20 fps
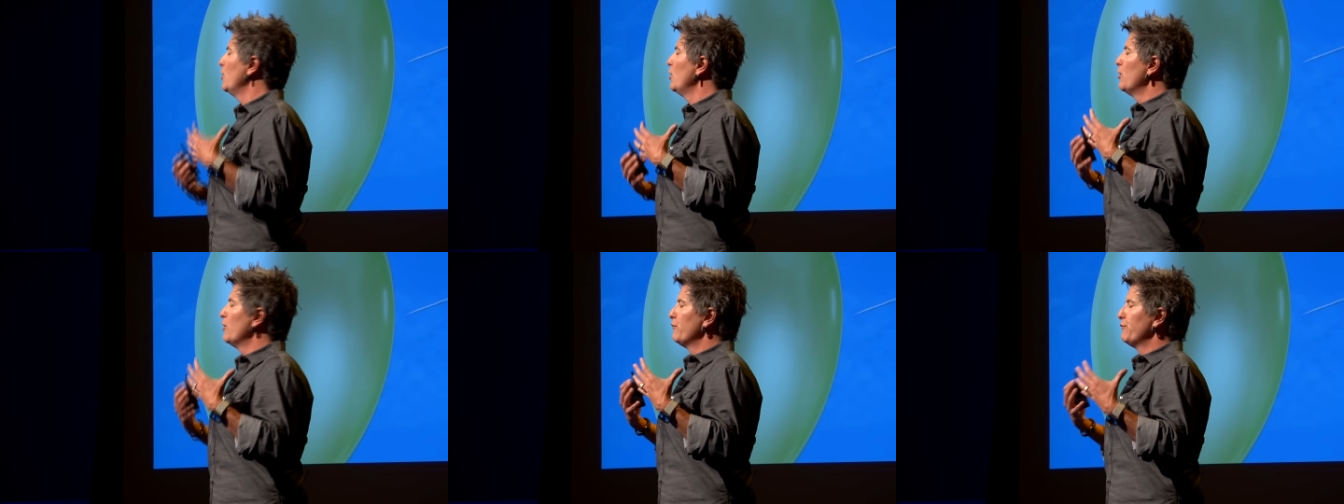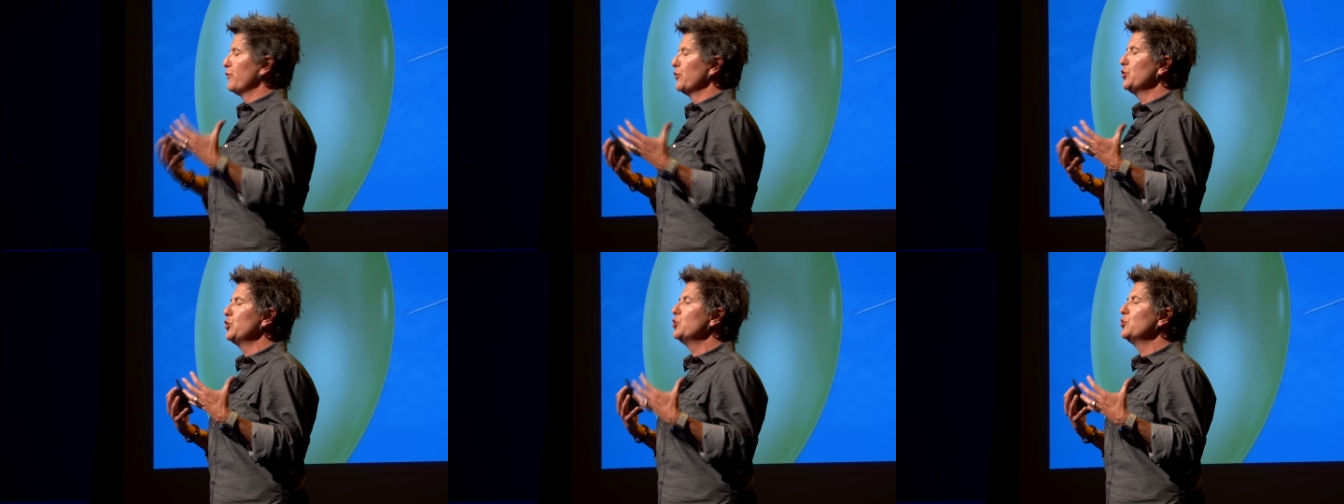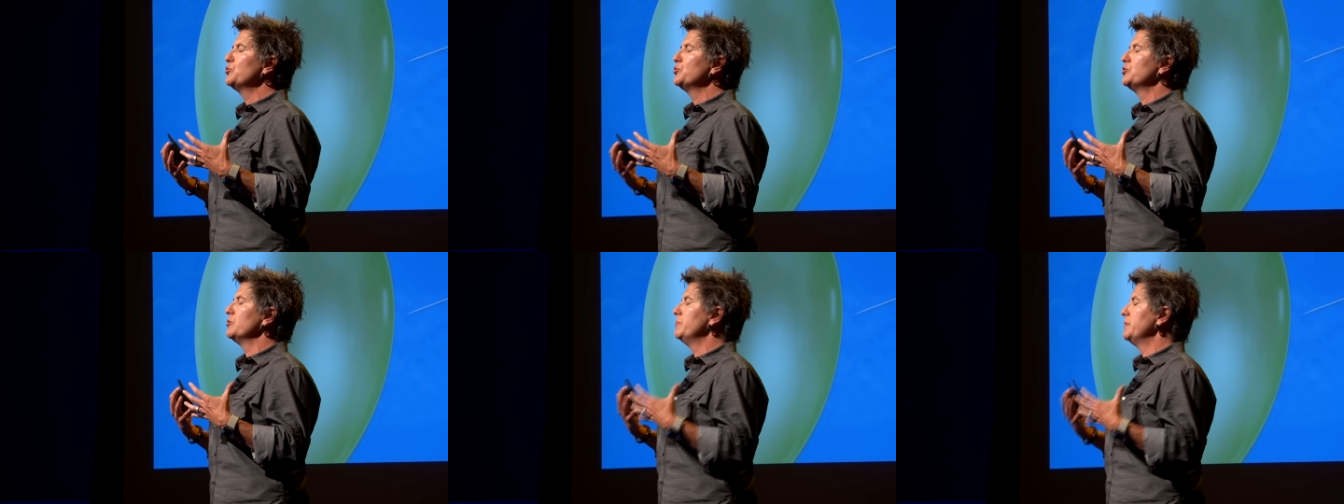for you
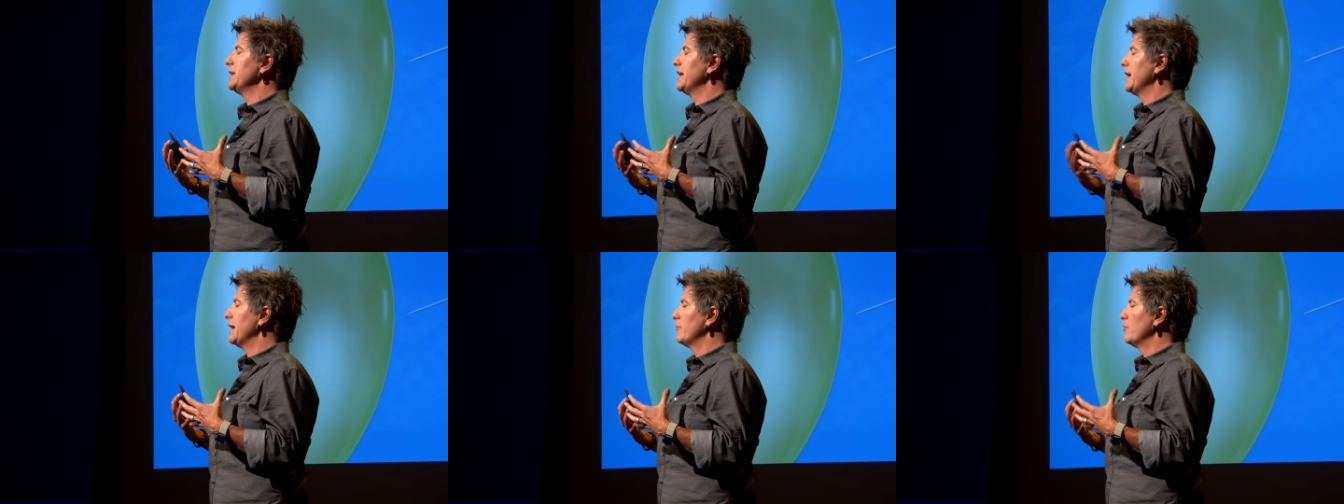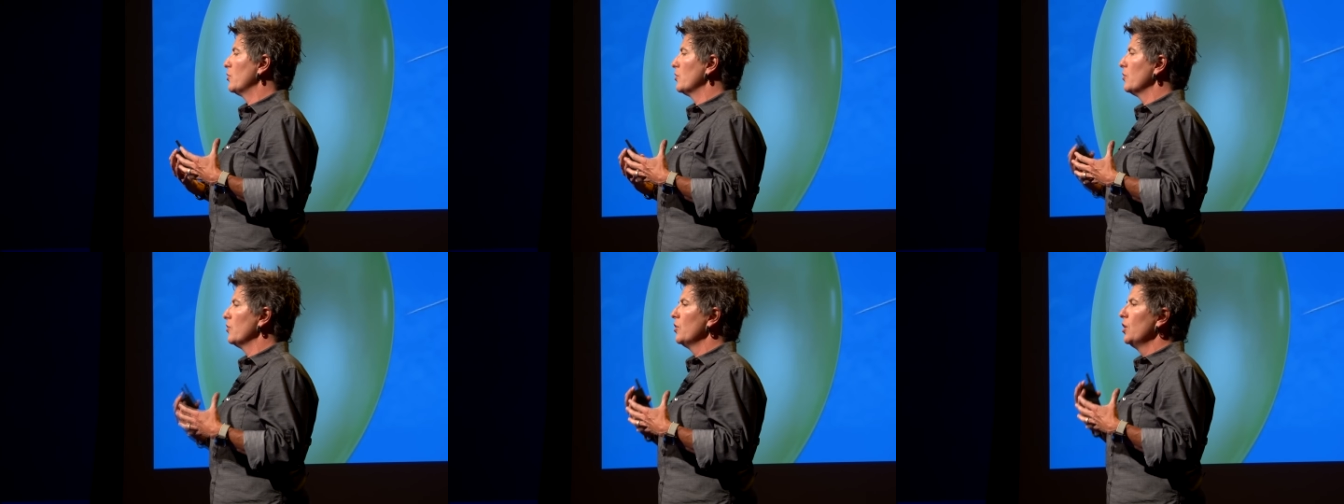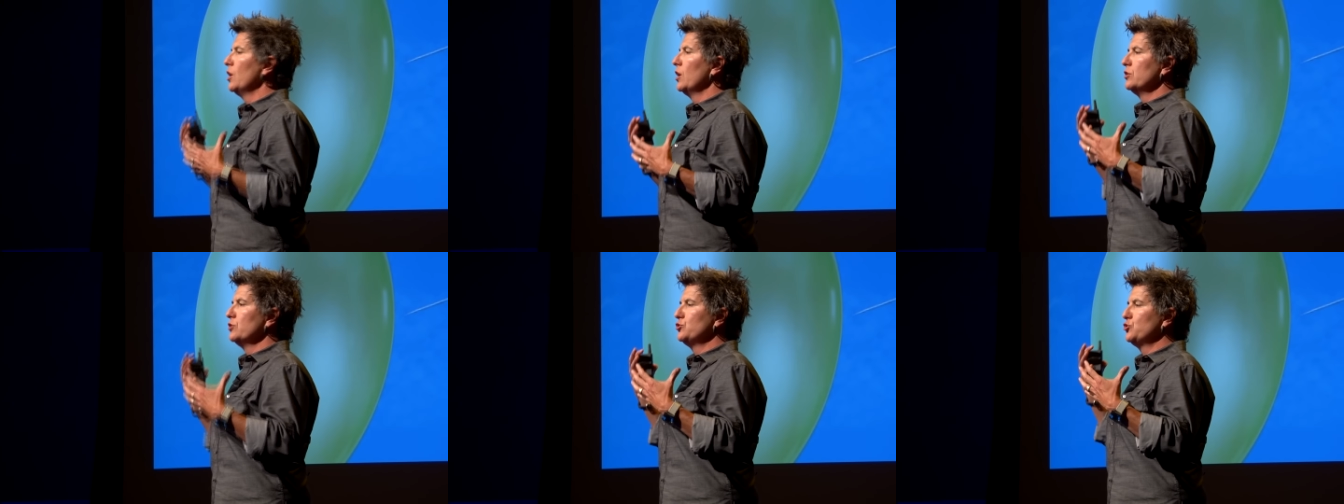to be able
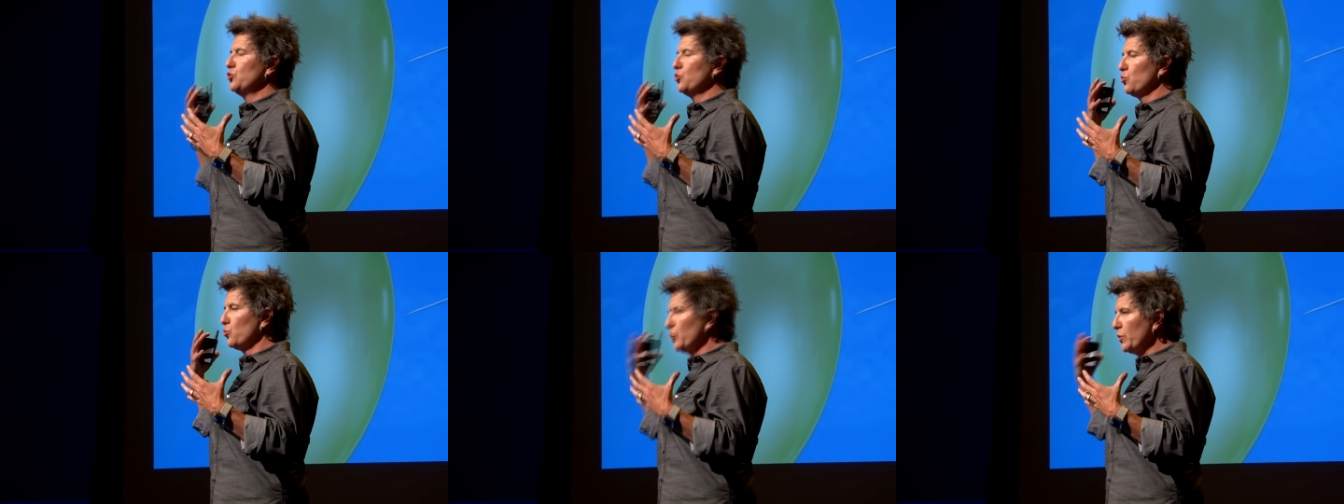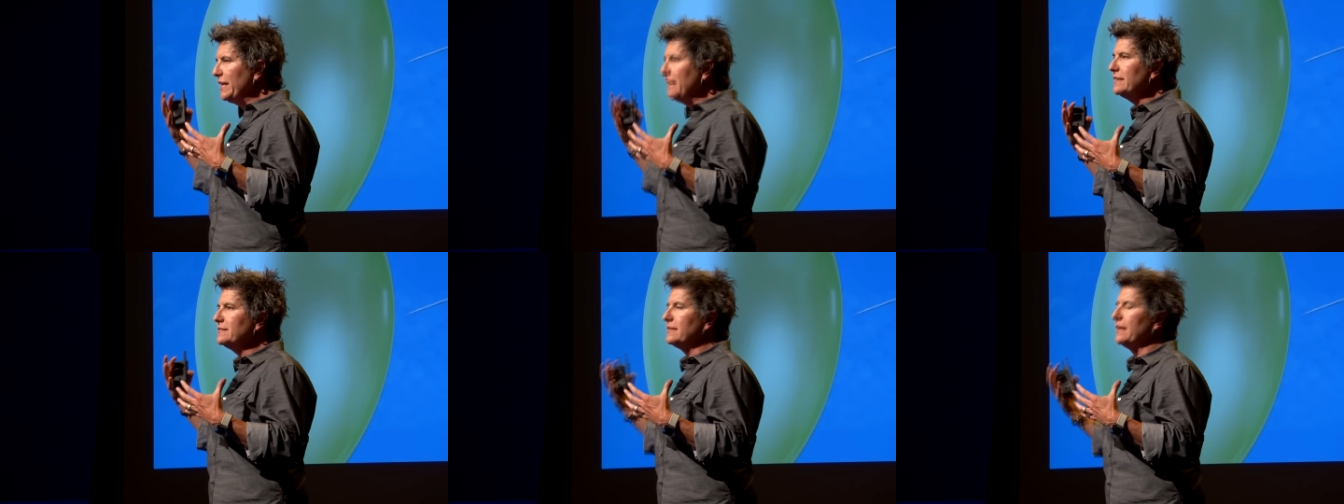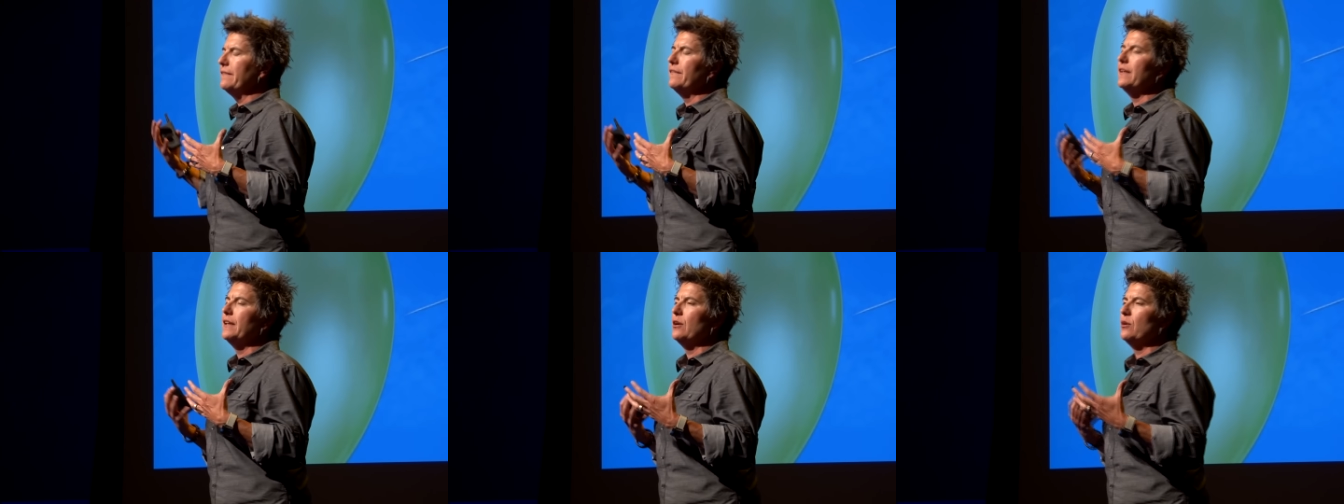to
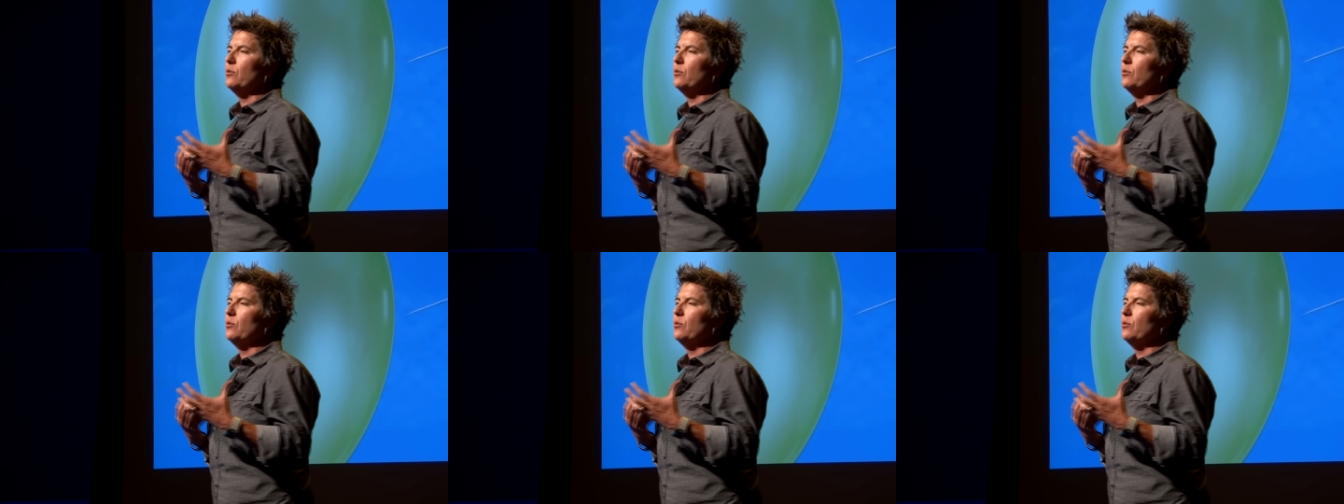reason that